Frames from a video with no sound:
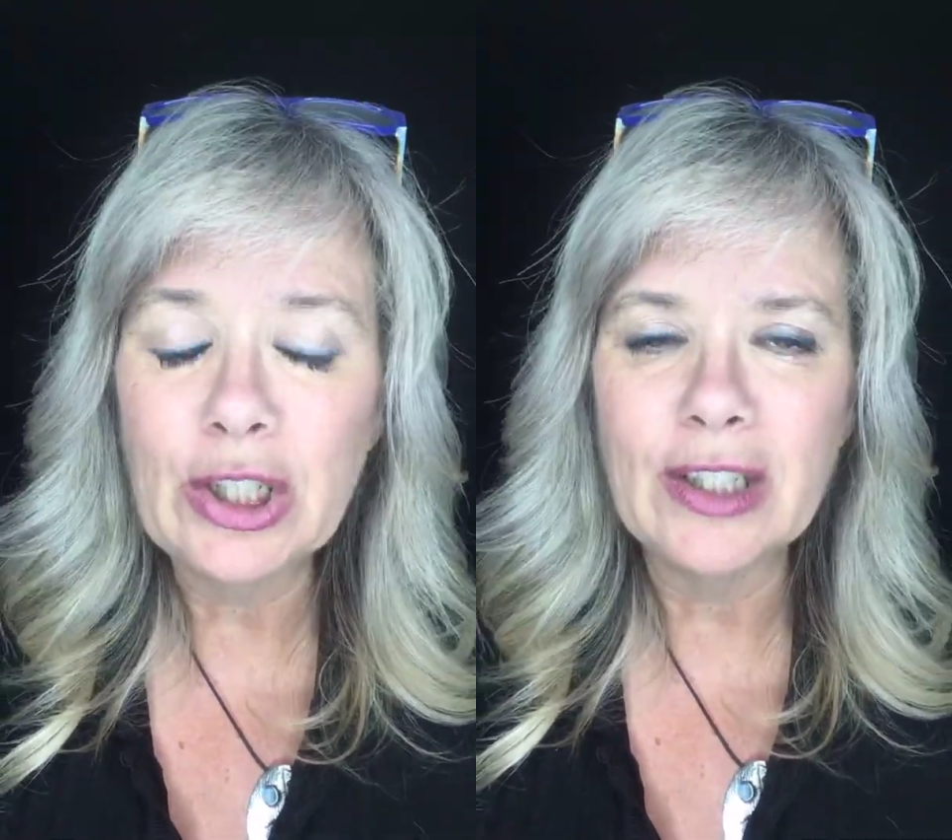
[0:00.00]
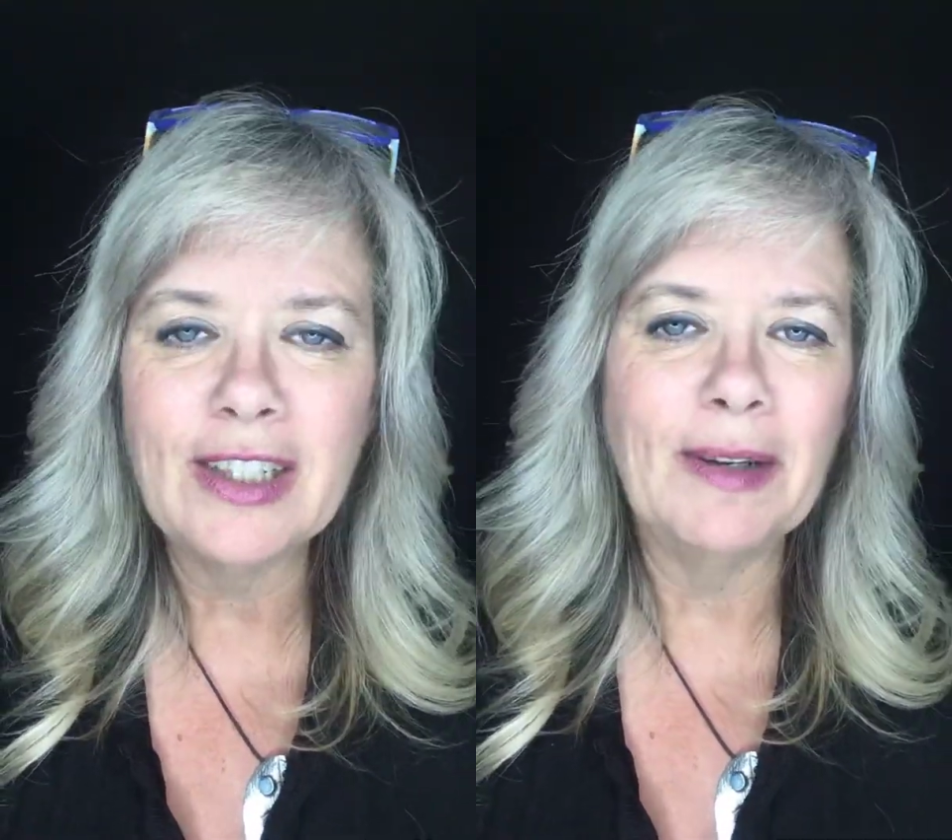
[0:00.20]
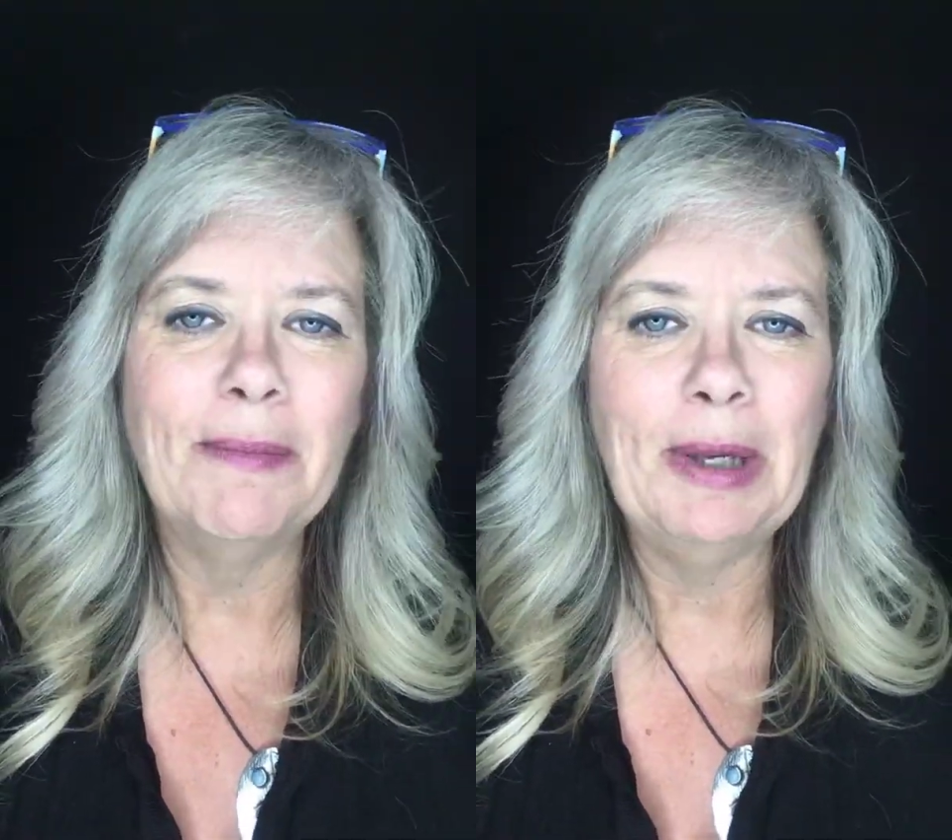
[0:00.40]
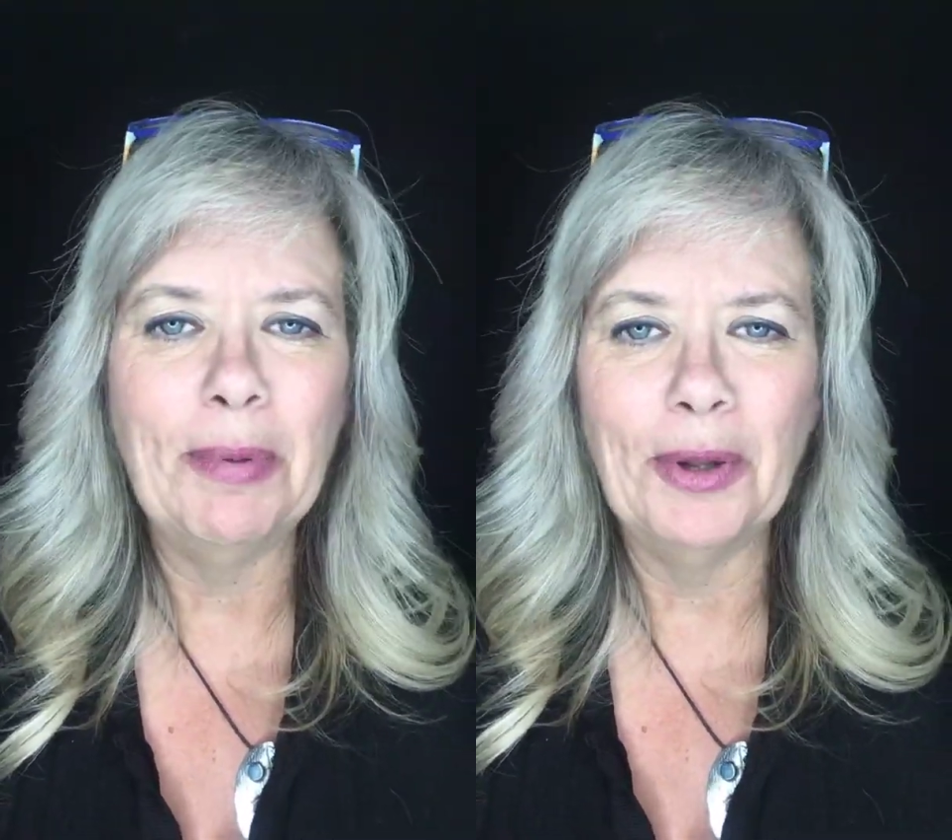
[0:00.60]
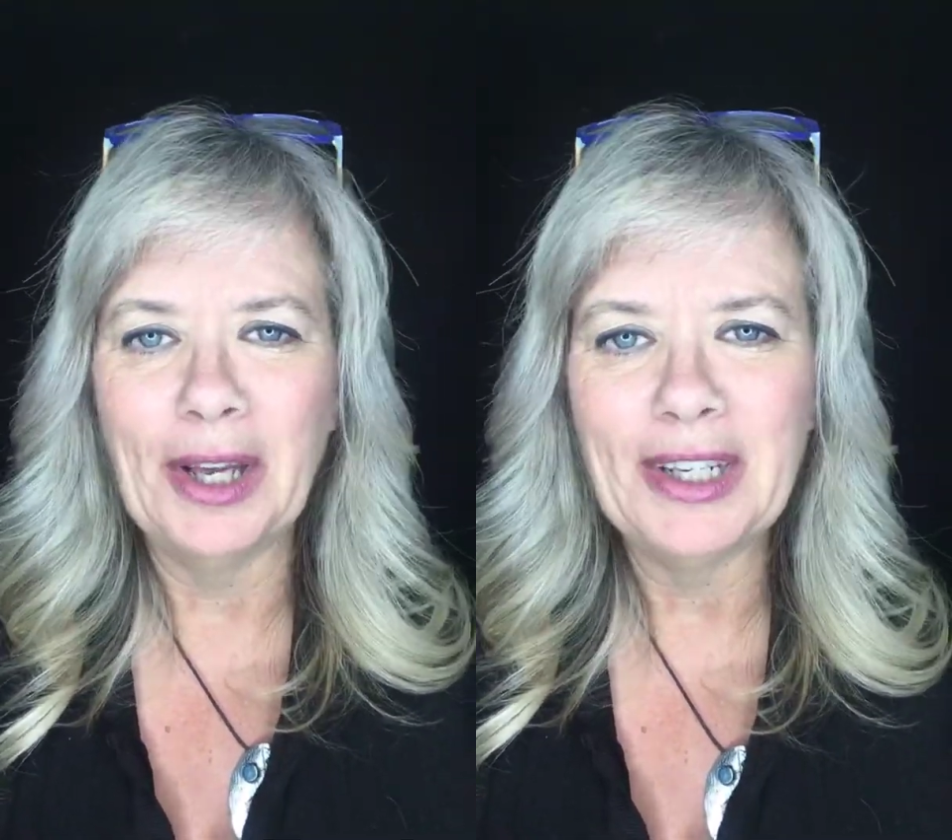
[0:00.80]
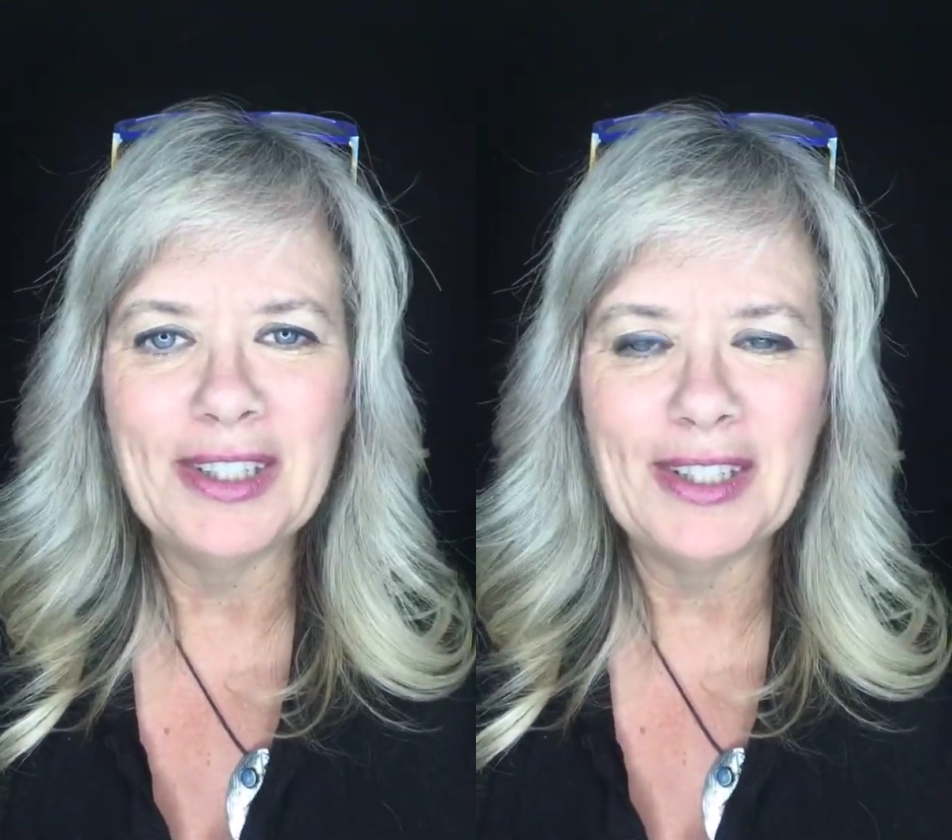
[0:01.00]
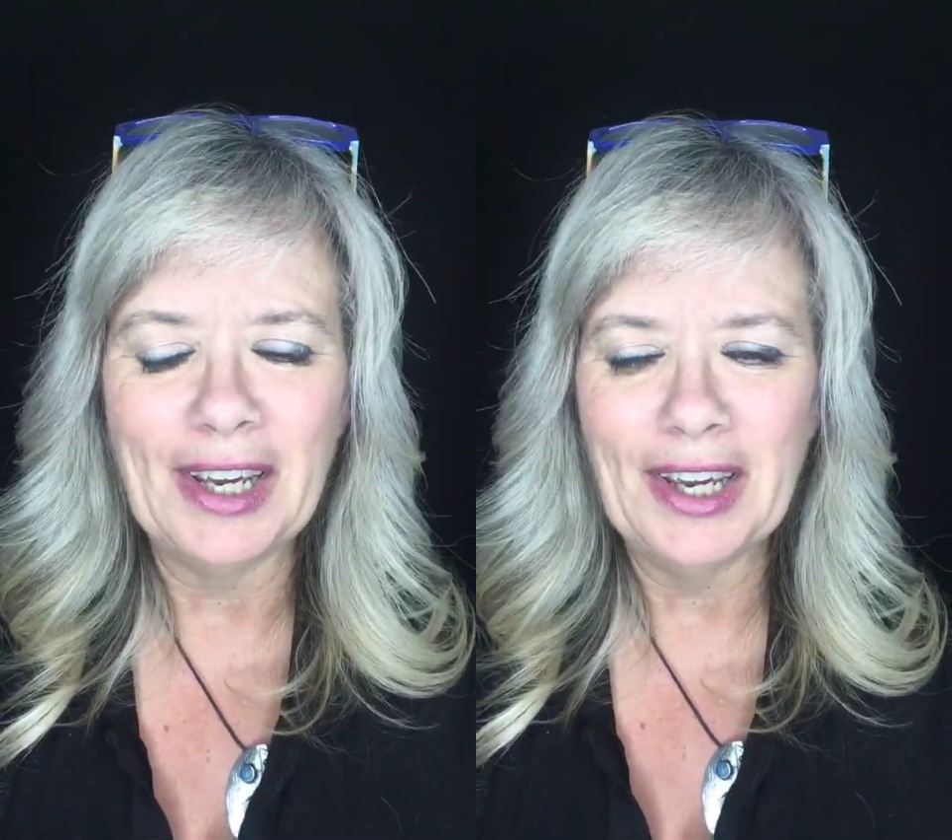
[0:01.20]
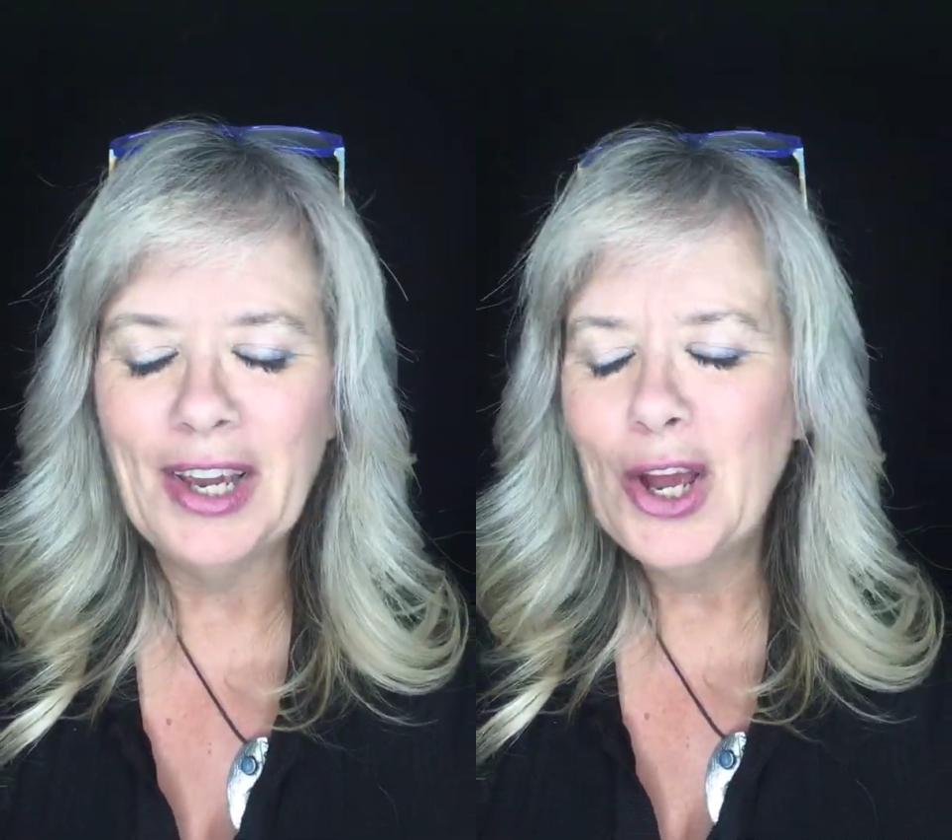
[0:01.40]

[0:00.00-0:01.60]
as some people like to say.